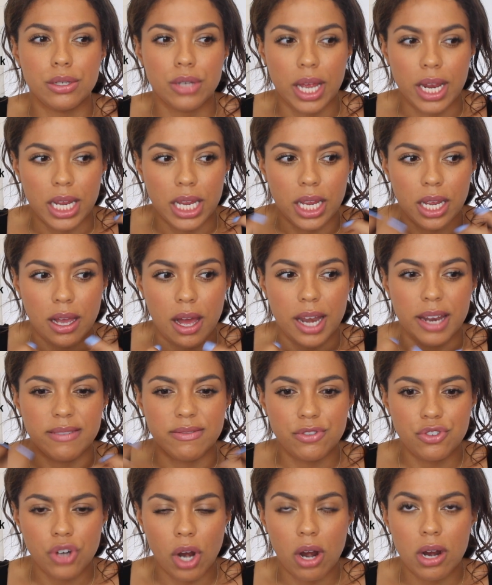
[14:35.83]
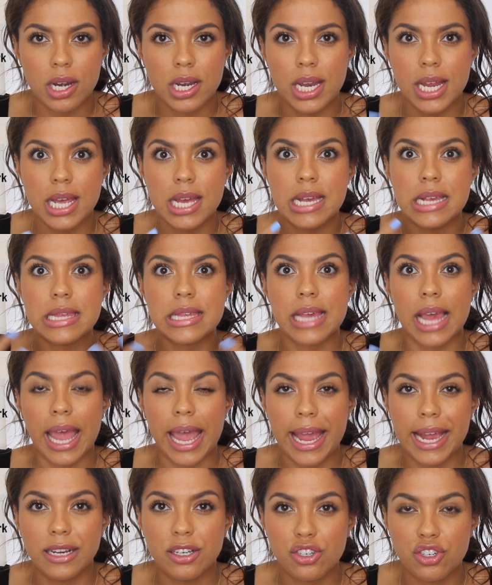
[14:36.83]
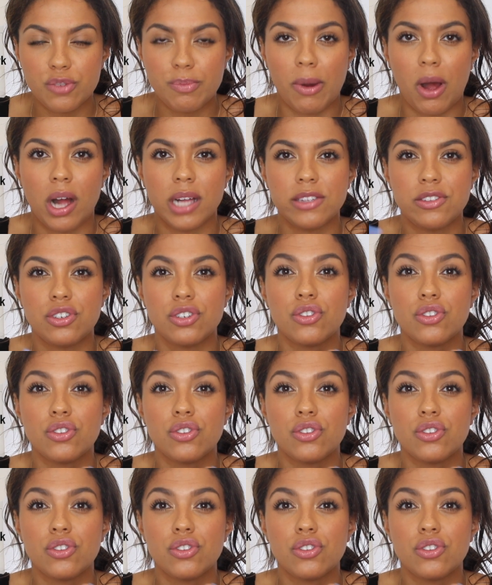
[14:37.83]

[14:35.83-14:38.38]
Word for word: any kind of darkness, age spots,